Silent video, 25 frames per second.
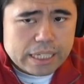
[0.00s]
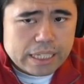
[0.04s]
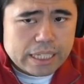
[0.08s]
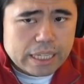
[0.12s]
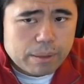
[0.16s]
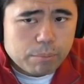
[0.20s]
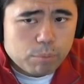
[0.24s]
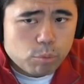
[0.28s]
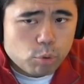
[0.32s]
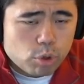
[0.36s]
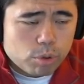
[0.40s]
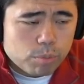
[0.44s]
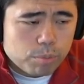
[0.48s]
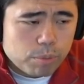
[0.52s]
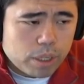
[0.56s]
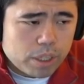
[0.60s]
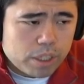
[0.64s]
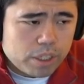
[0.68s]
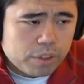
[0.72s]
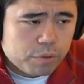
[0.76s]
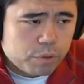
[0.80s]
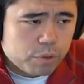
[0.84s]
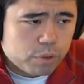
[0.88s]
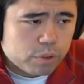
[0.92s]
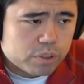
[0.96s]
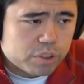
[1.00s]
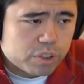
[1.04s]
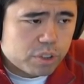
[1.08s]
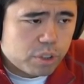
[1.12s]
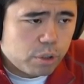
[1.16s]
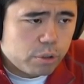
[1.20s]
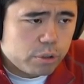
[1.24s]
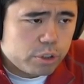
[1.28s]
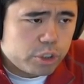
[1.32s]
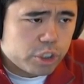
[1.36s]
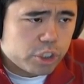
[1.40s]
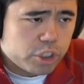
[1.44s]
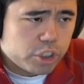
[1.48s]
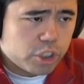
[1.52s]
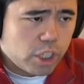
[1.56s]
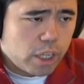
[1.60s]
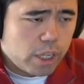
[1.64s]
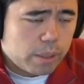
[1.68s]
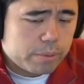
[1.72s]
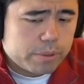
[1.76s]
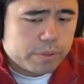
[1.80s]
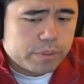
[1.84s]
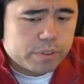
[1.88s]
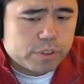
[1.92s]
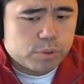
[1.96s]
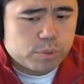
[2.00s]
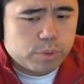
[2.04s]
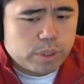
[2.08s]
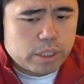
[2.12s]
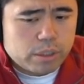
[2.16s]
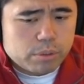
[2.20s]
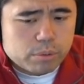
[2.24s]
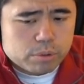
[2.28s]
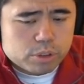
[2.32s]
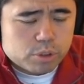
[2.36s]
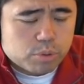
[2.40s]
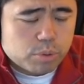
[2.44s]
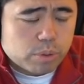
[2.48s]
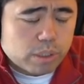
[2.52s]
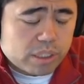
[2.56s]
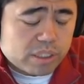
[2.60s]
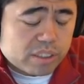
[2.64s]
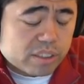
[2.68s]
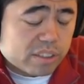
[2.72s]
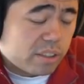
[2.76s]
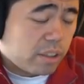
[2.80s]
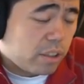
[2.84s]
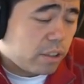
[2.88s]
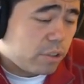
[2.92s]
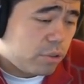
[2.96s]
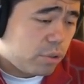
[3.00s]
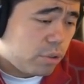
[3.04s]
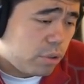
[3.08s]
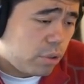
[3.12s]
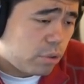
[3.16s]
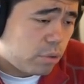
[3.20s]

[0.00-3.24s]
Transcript: get more money for his coaching jobs if his rating was 2600